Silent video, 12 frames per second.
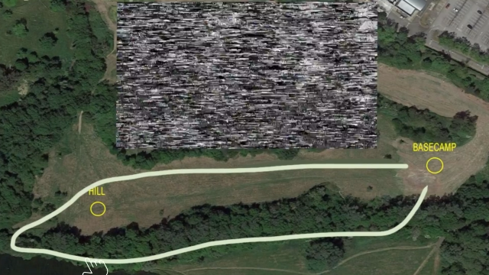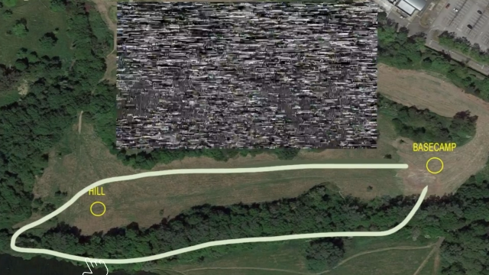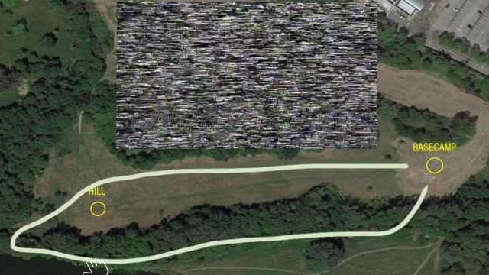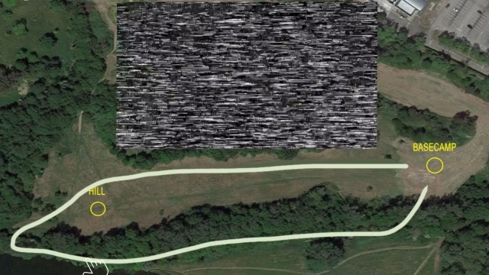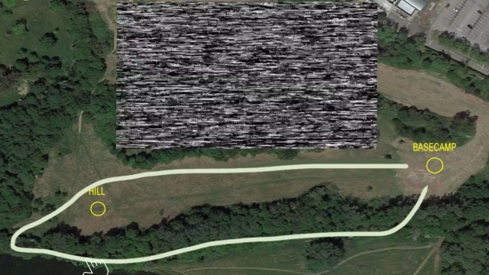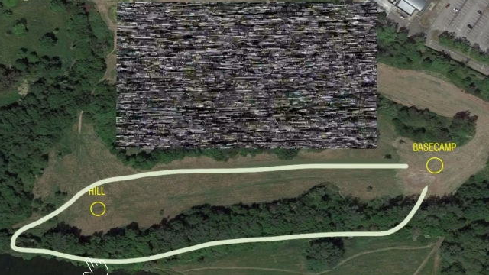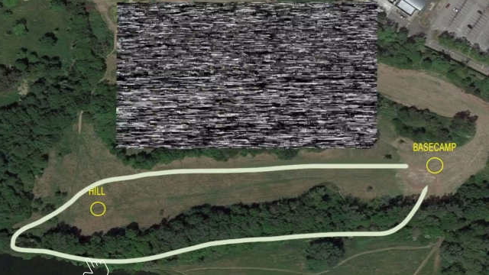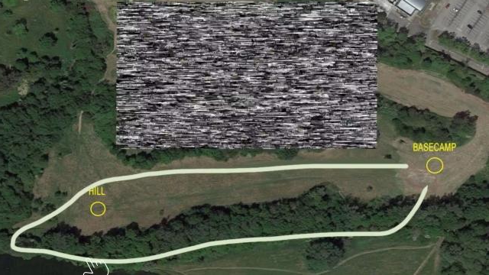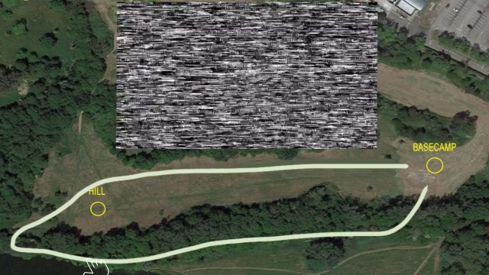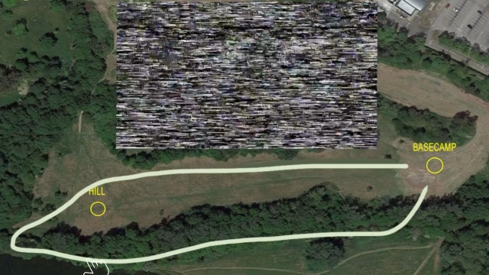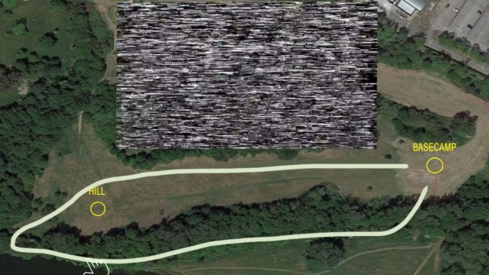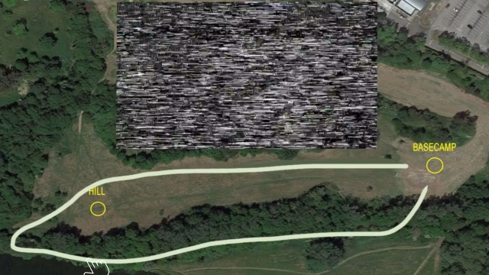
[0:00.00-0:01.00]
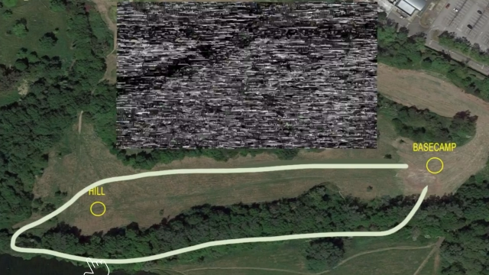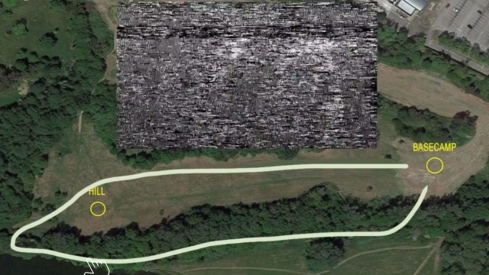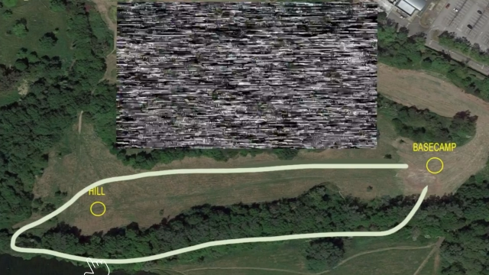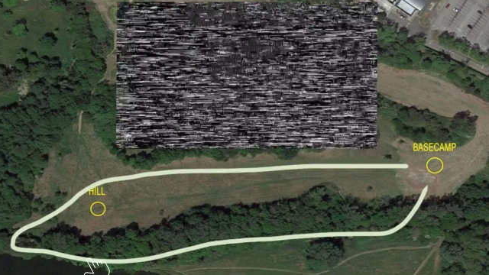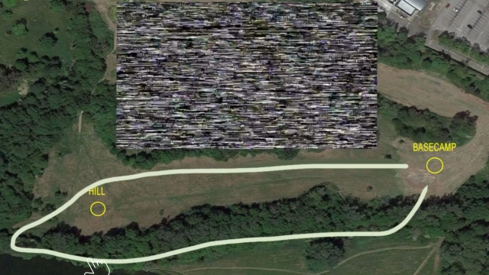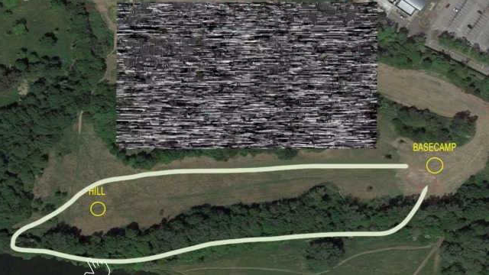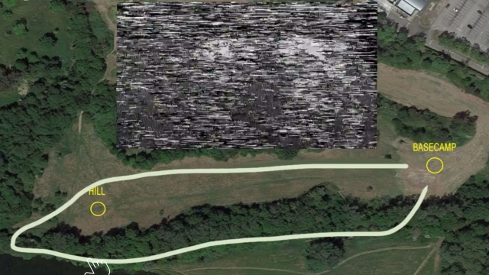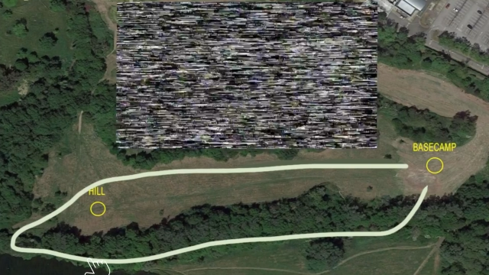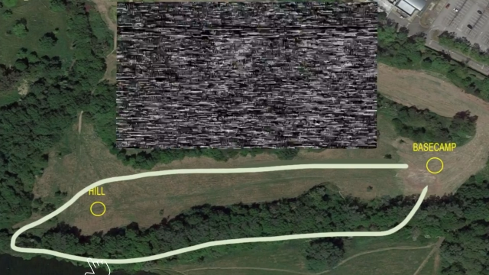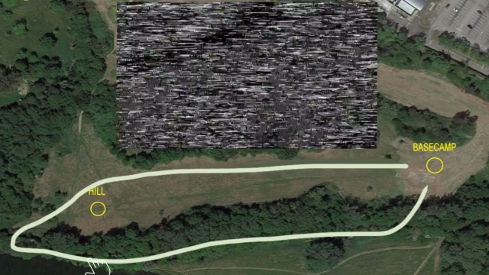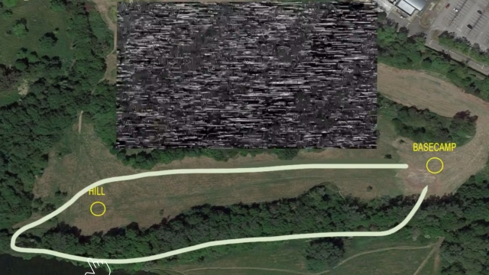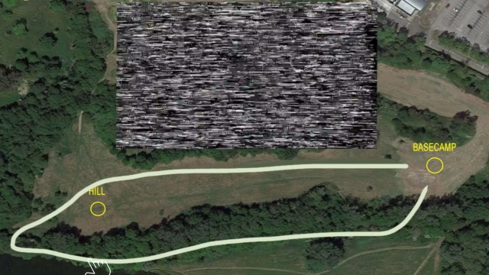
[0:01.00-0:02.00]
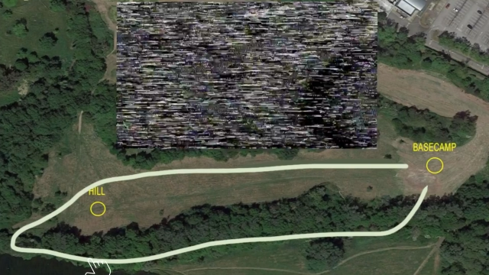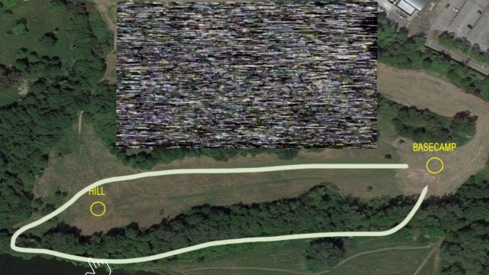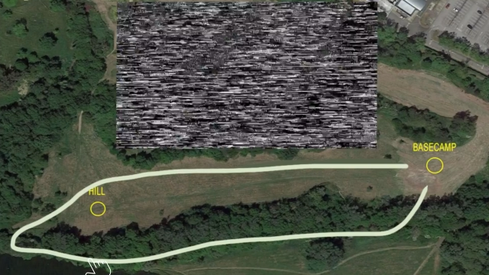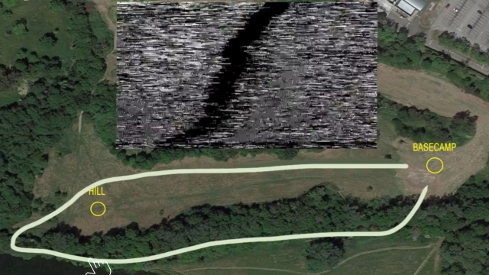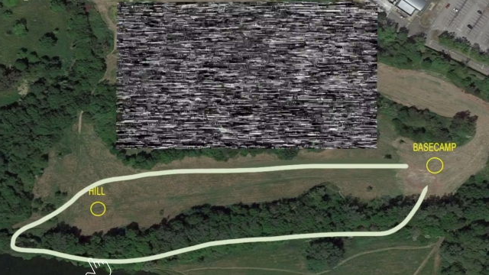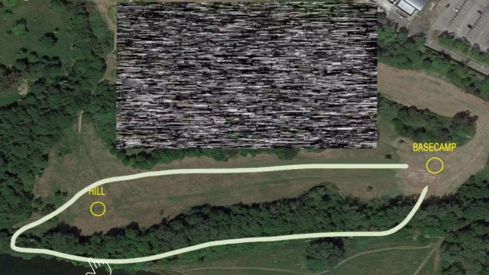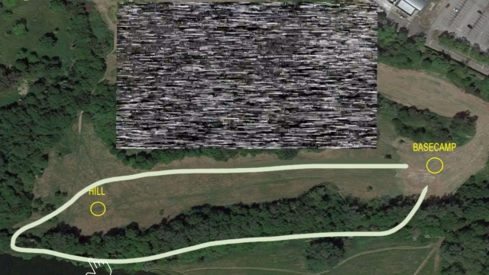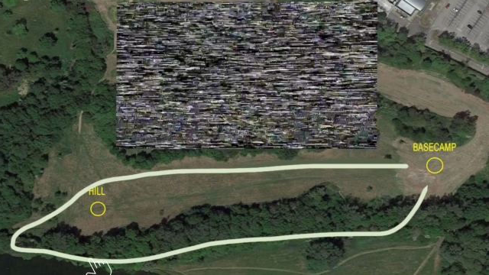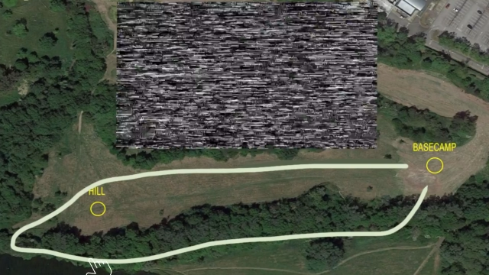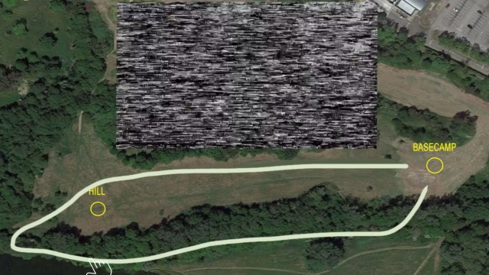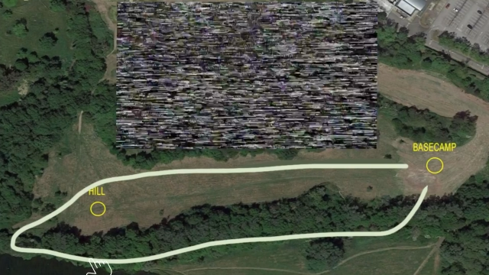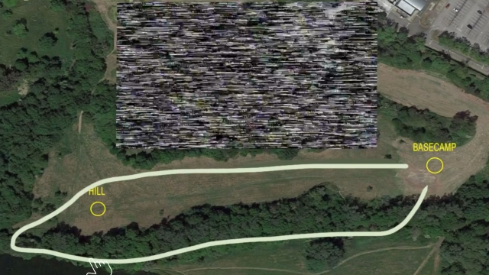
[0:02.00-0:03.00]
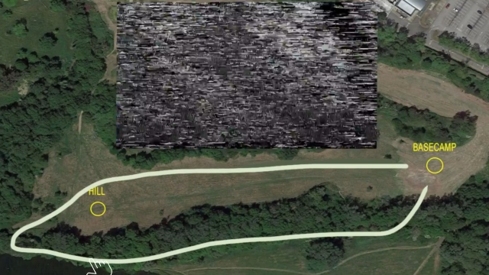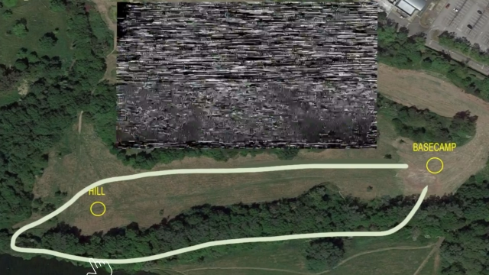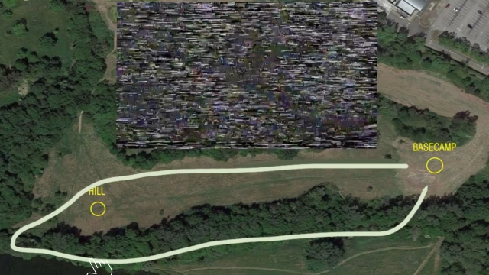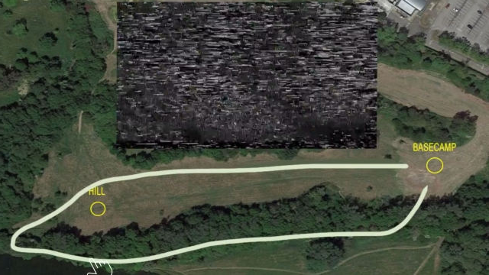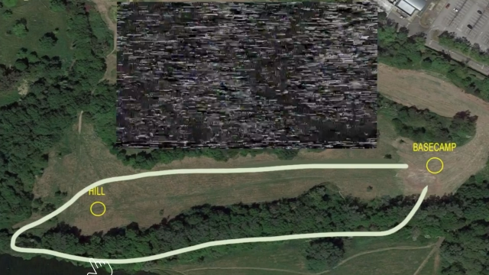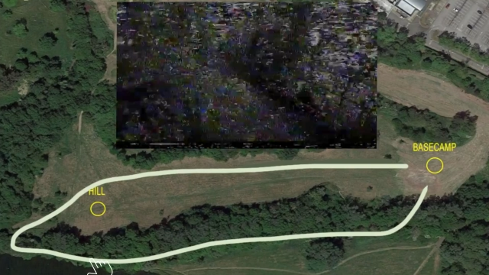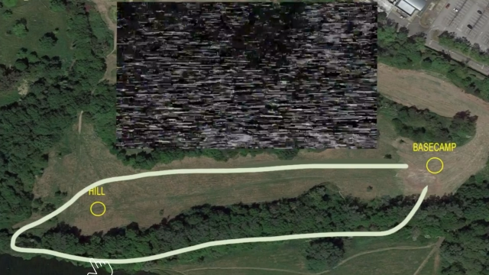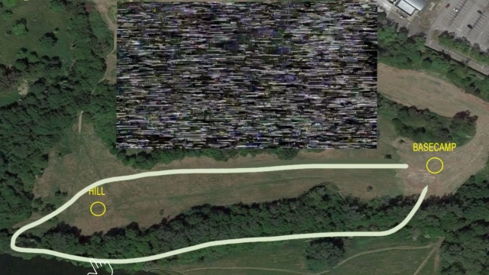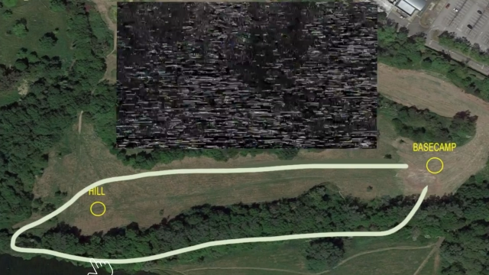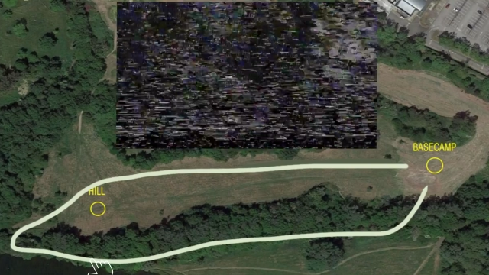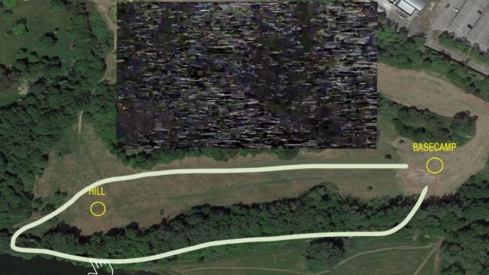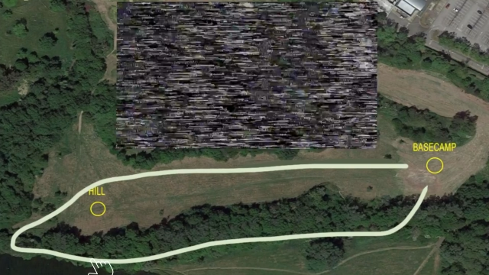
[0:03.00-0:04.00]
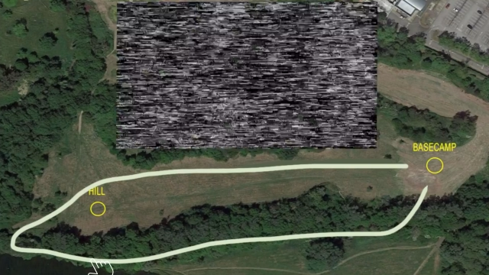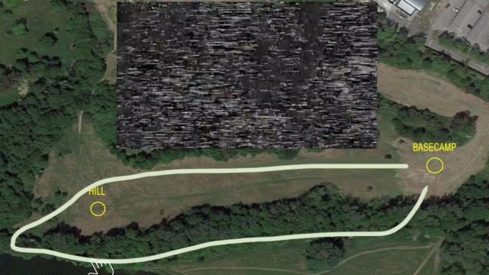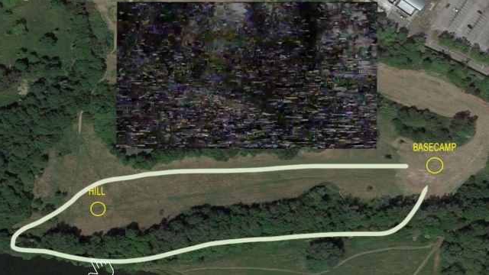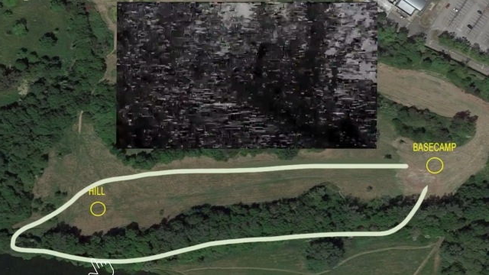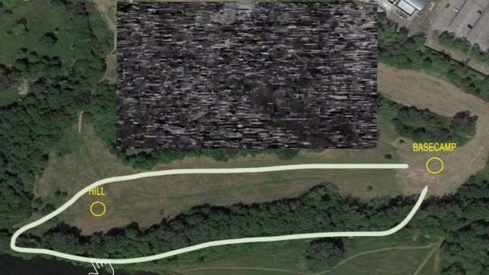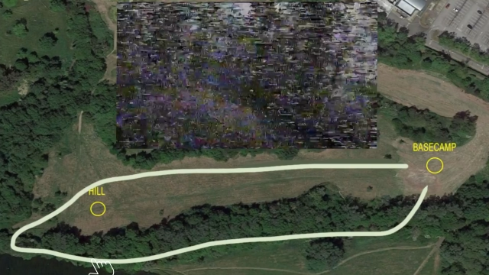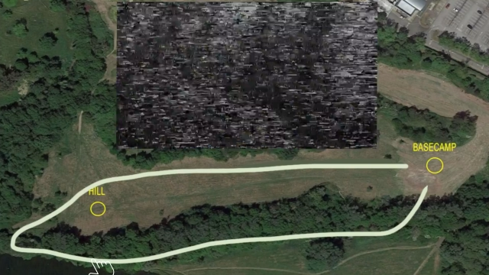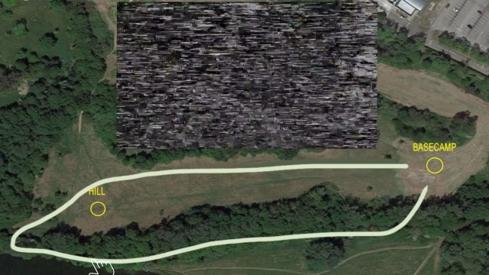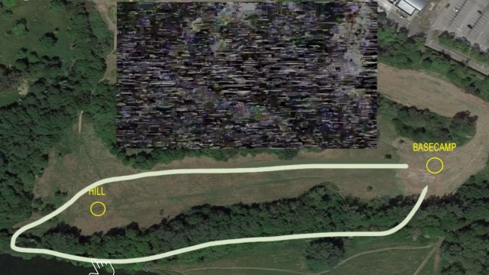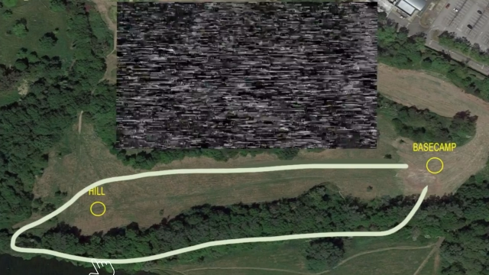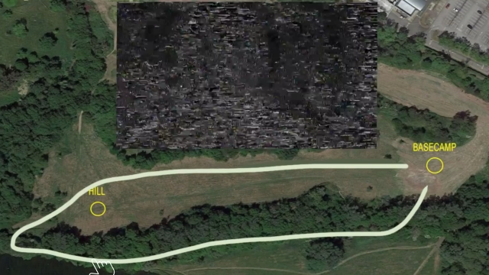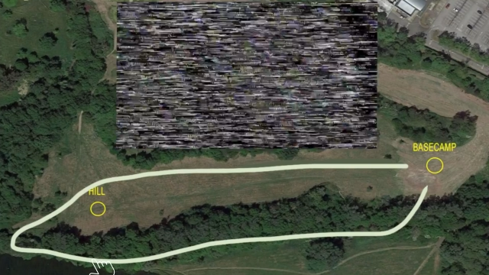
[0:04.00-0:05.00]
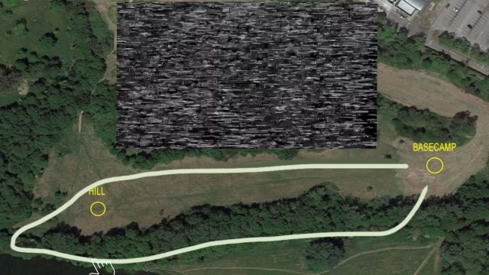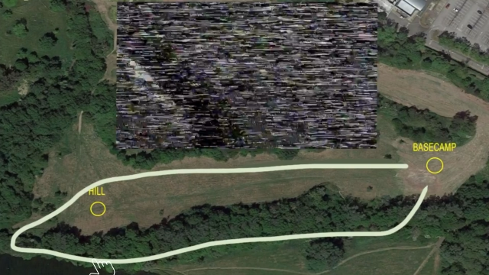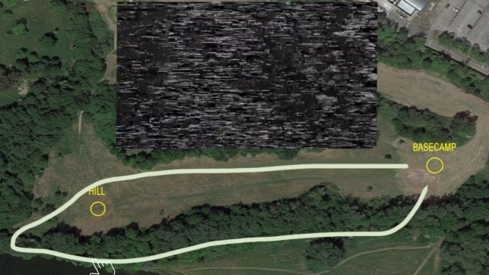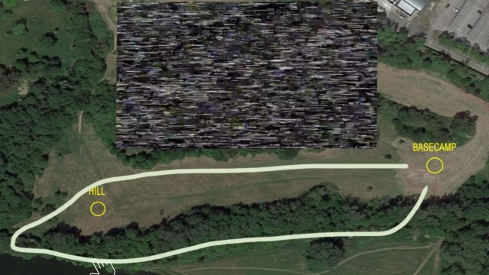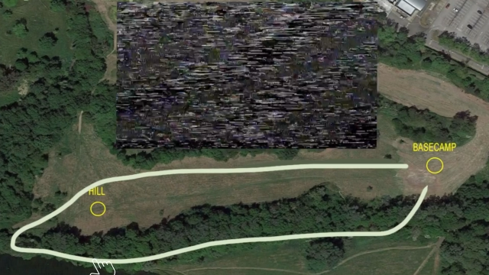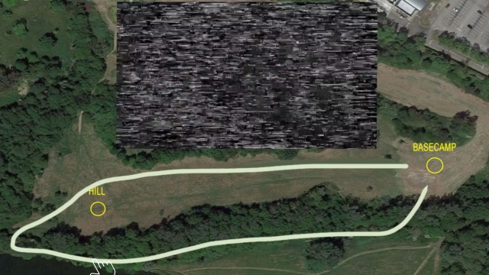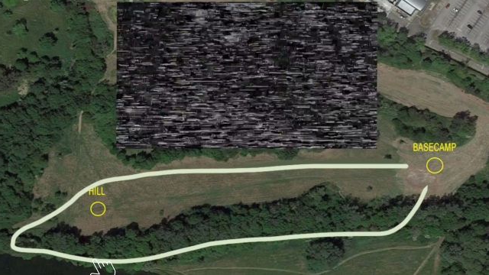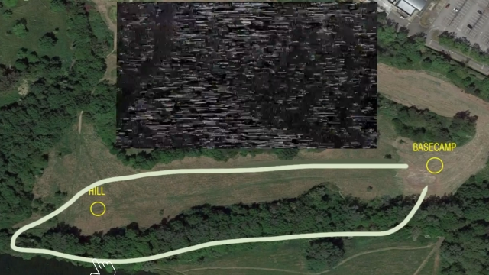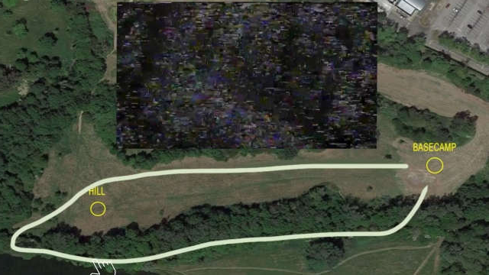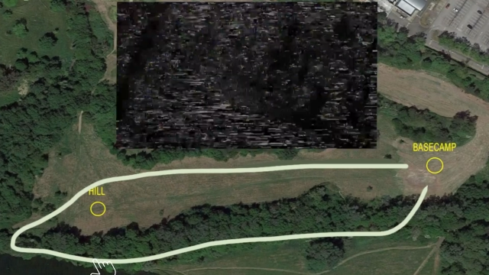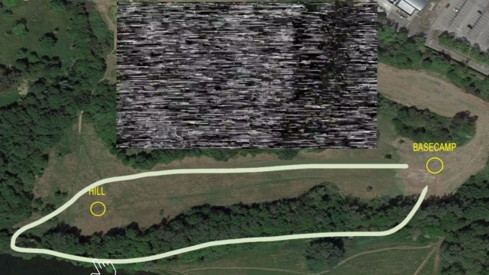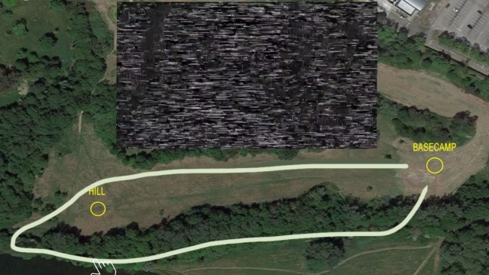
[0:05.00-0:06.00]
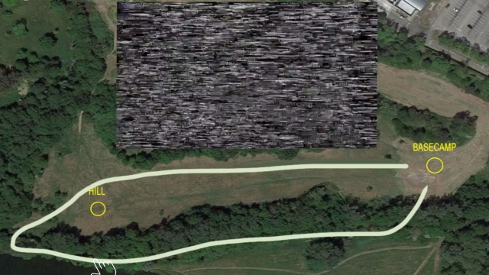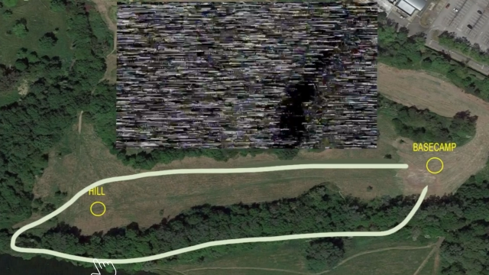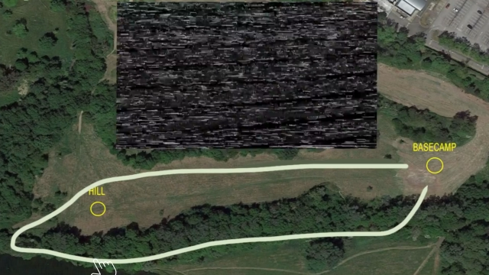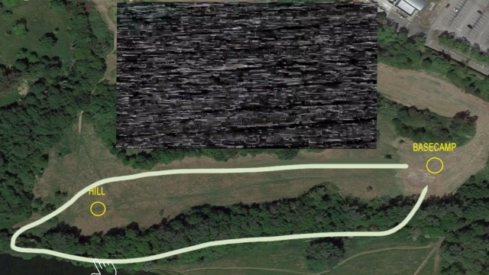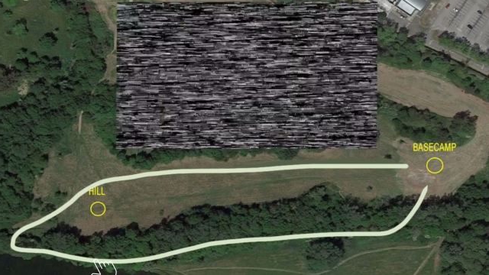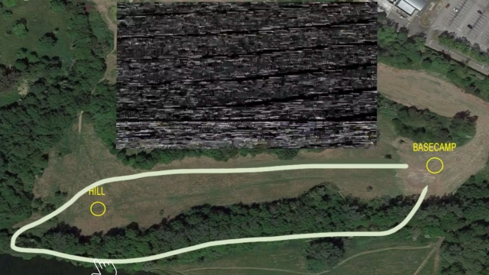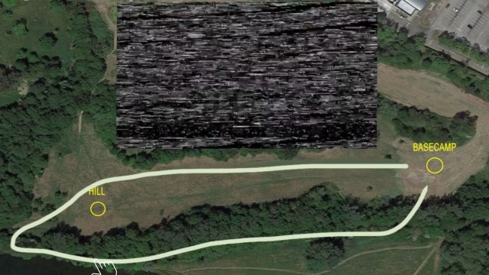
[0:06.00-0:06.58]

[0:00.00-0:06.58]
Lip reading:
[unreadable: no face in view]